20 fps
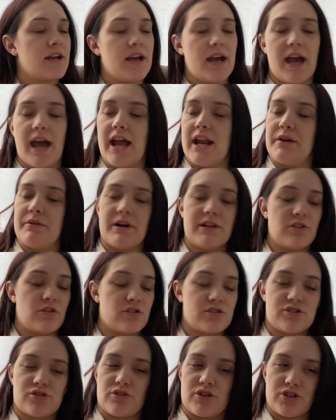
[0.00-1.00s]
anyway, long
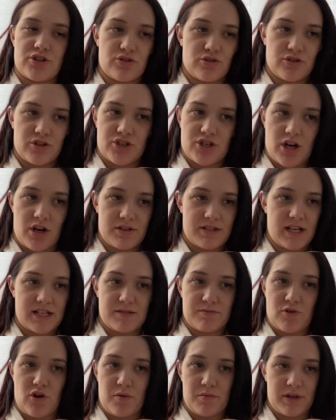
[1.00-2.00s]
story short, the child's had
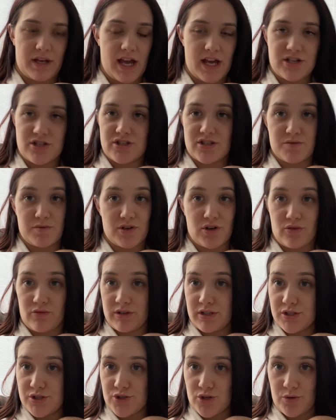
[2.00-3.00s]
some complications and we're not
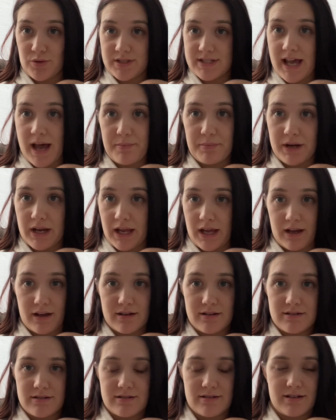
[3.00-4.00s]
really sure what's happening.
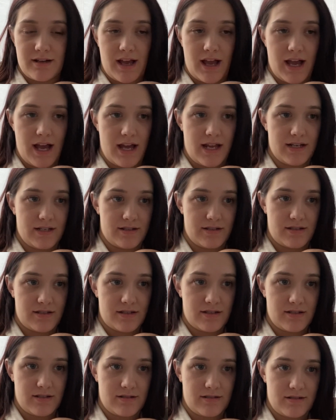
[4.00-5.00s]
And
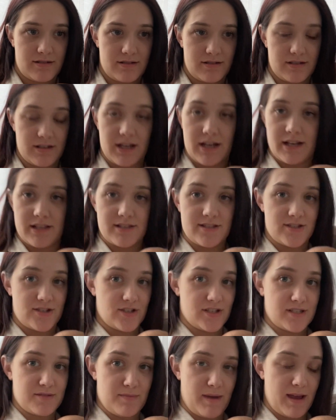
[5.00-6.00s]
yeah, it's
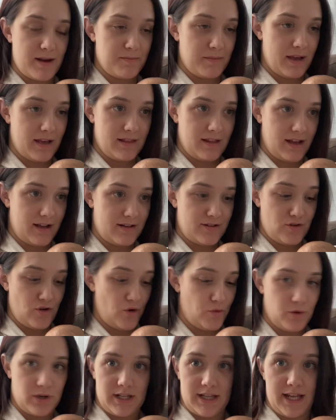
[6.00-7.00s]
just made me like not
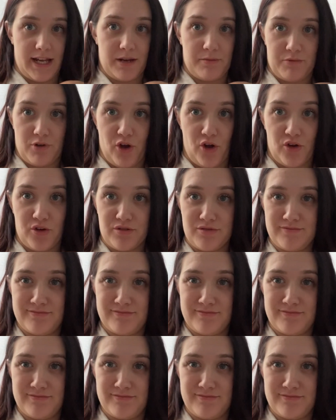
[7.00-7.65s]
want to let him go.